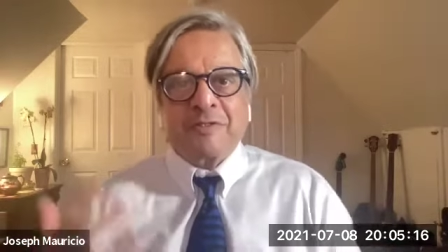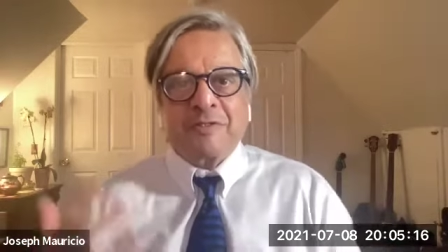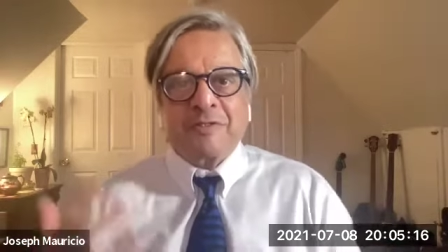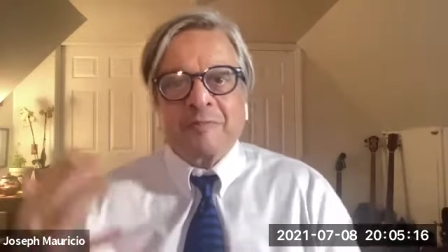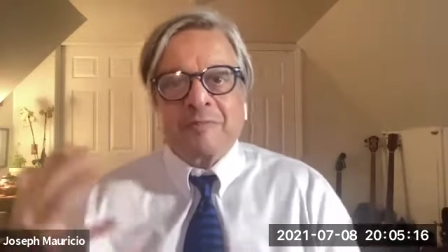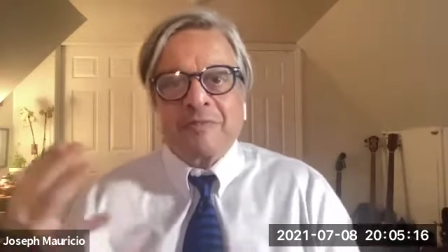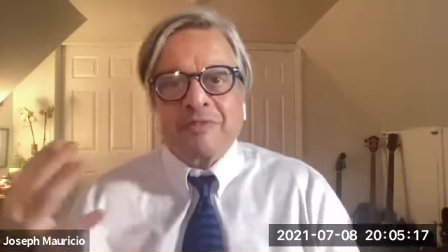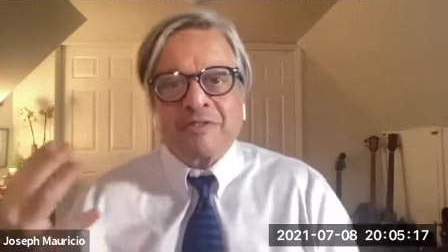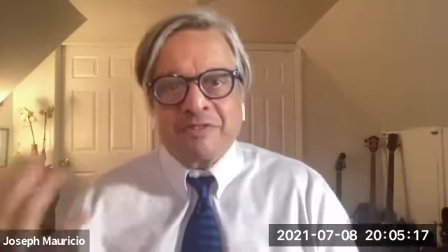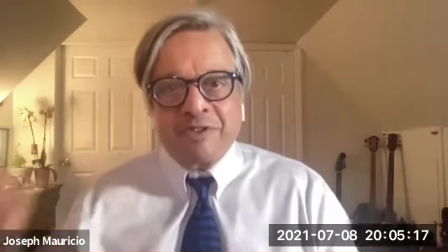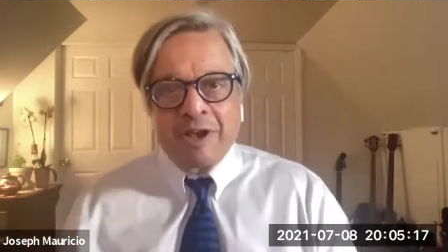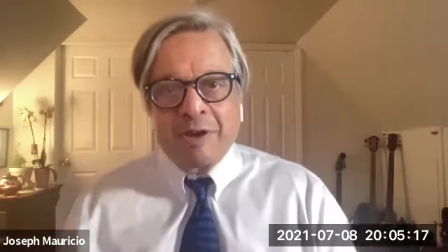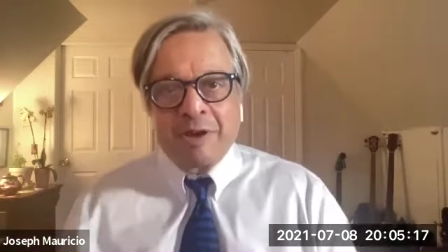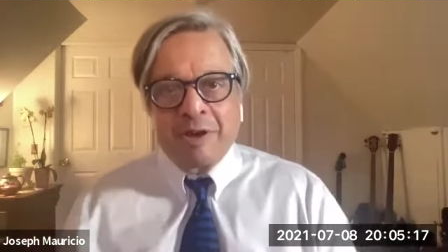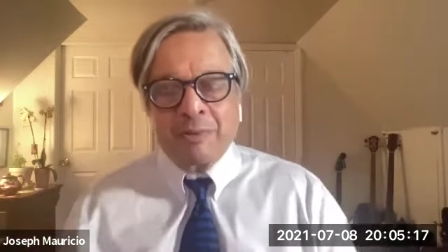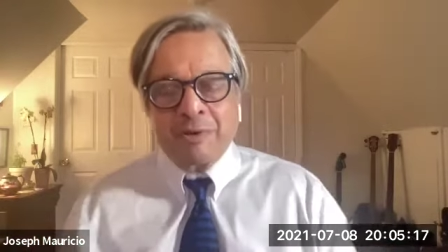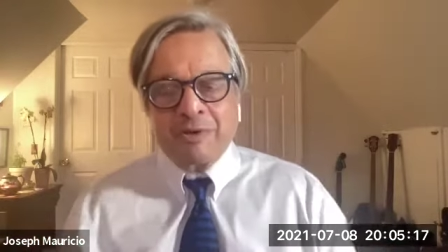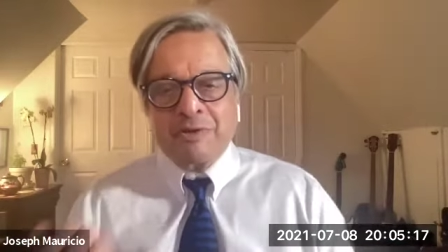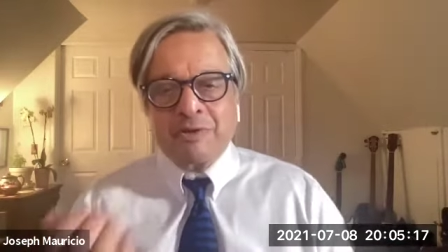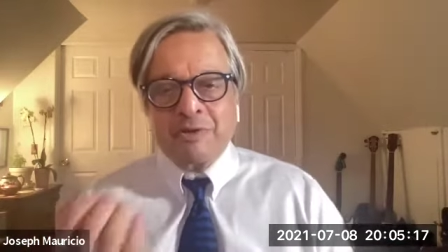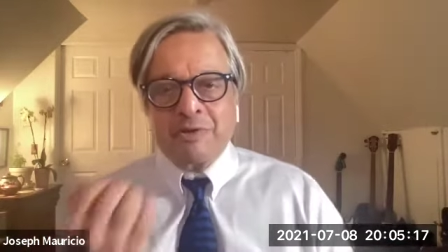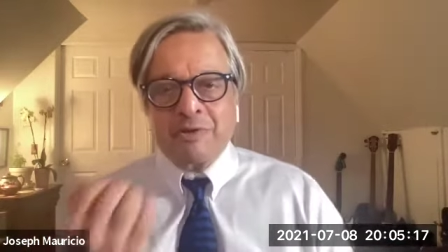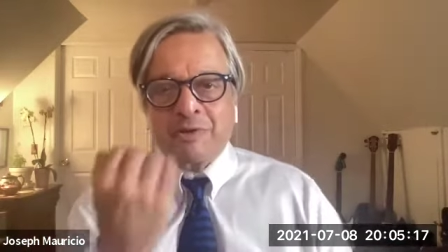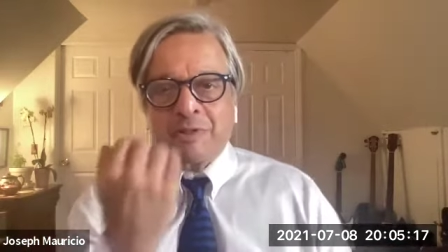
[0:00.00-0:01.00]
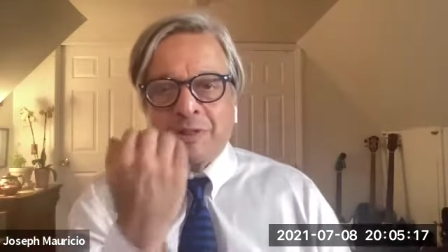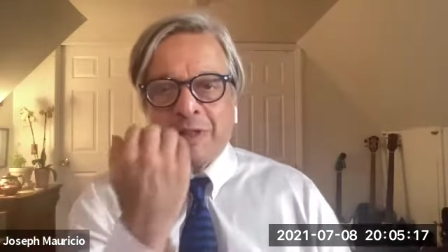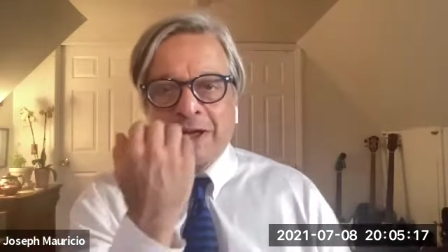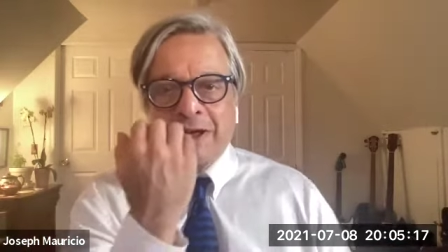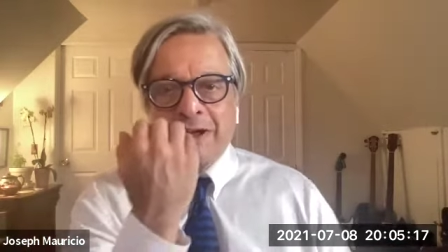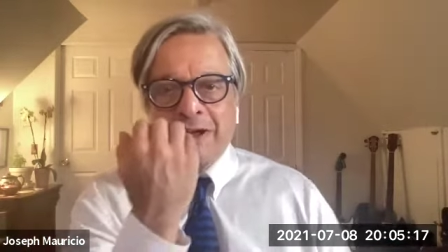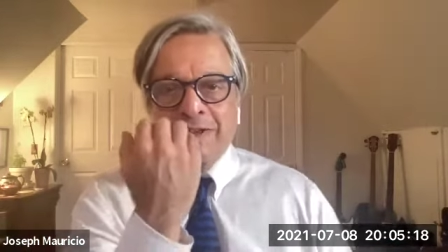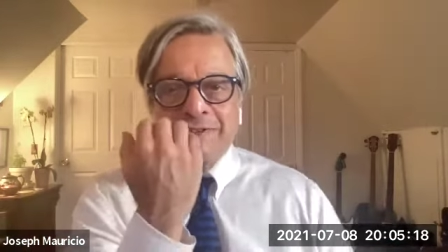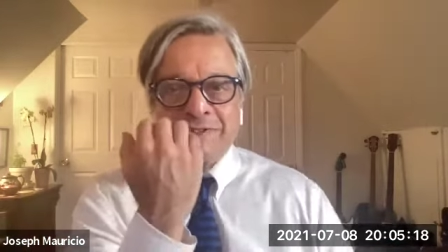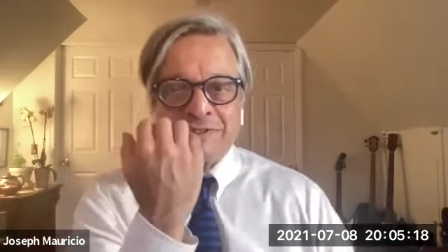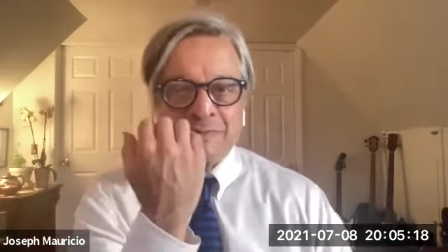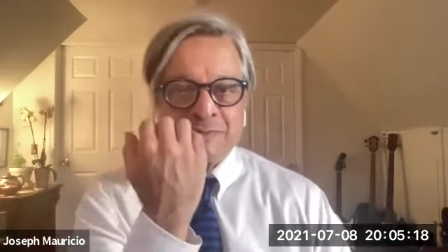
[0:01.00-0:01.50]
from saber-toothed
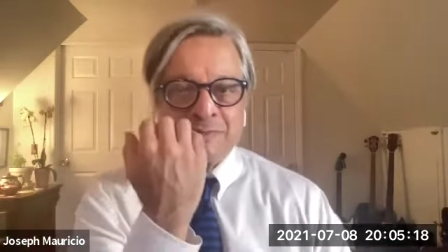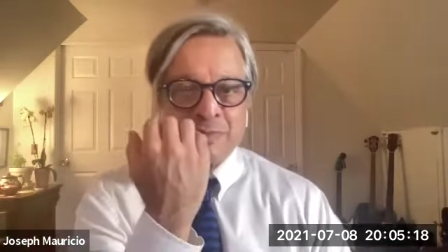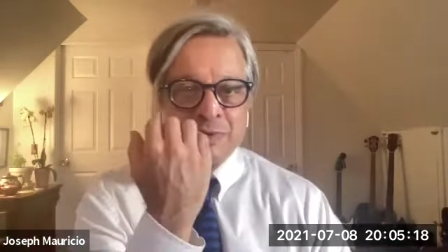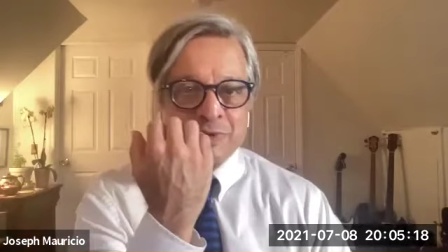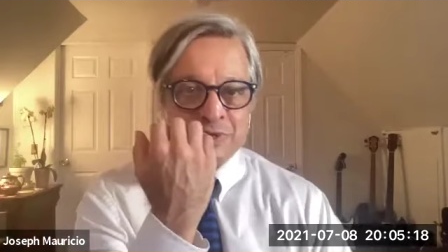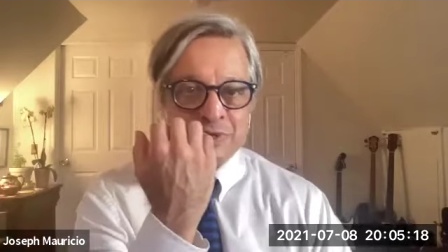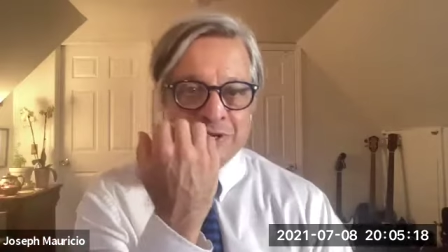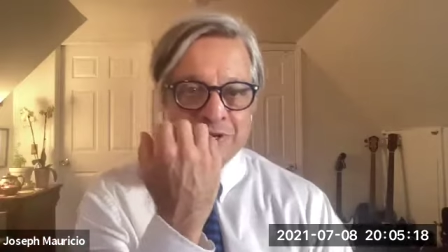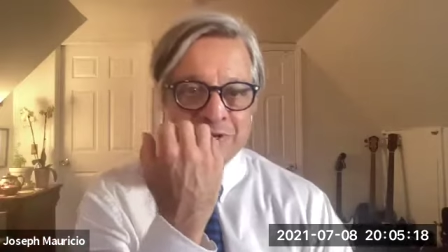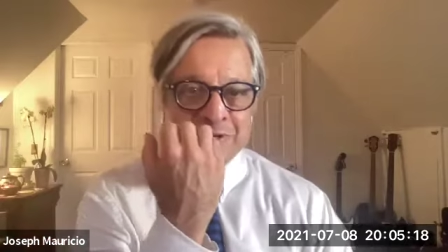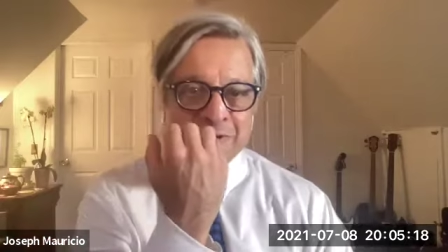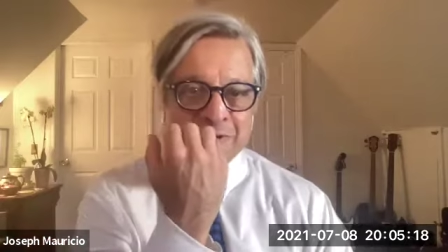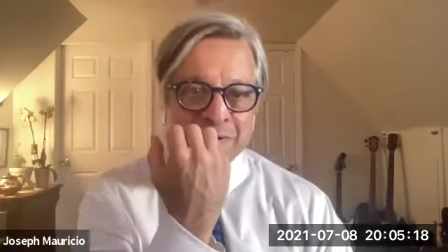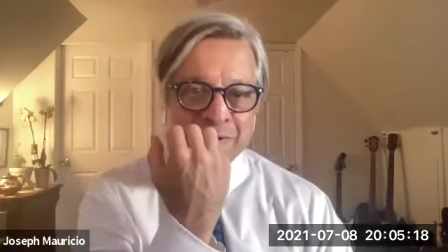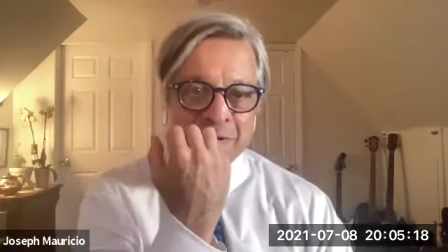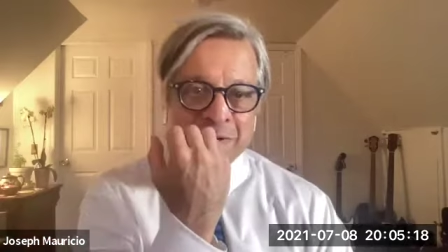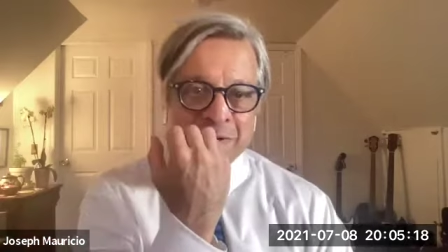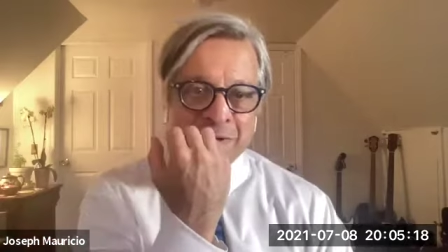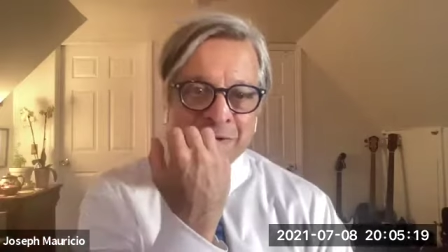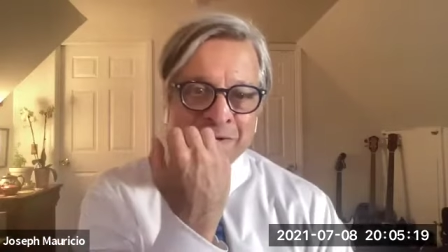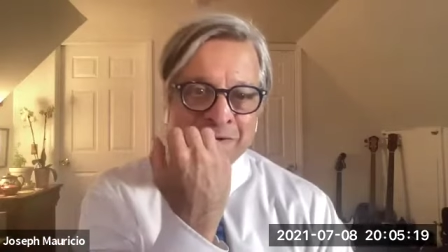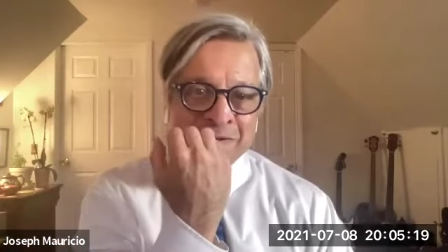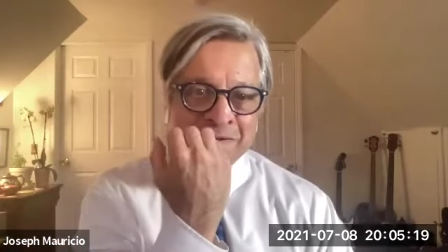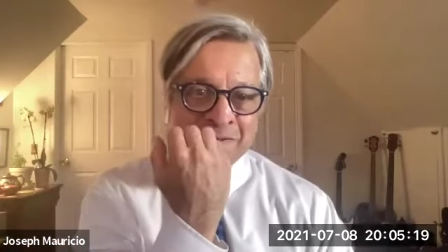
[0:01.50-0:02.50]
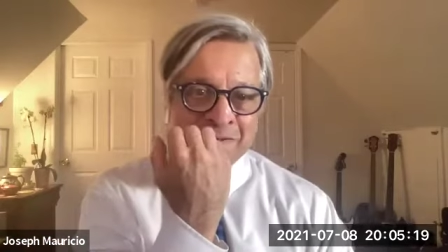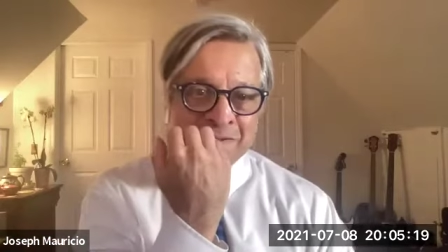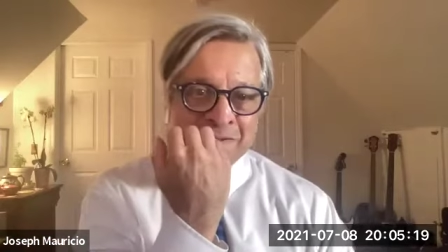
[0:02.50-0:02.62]
lions in particular.